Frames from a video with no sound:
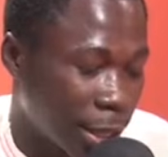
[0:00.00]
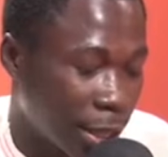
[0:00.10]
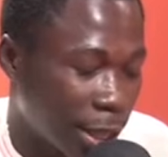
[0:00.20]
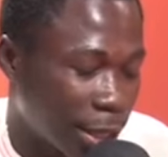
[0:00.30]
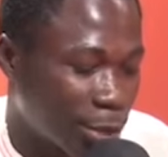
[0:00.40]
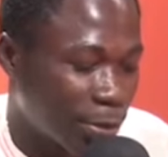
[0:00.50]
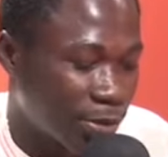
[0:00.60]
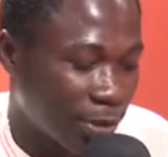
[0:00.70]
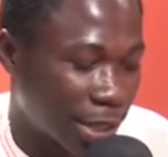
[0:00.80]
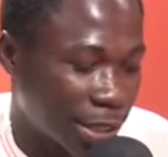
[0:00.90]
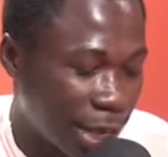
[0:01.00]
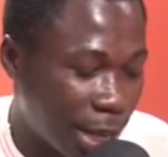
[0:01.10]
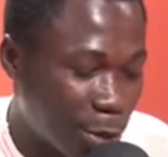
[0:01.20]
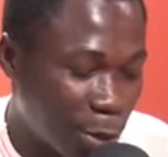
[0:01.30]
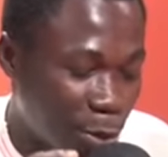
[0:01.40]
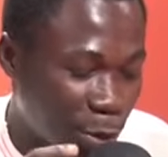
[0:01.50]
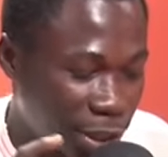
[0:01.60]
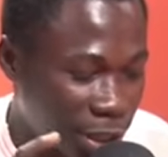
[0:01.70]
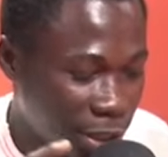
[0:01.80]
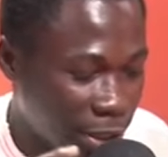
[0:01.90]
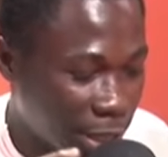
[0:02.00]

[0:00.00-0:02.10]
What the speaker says: I can't be frase. I like no she.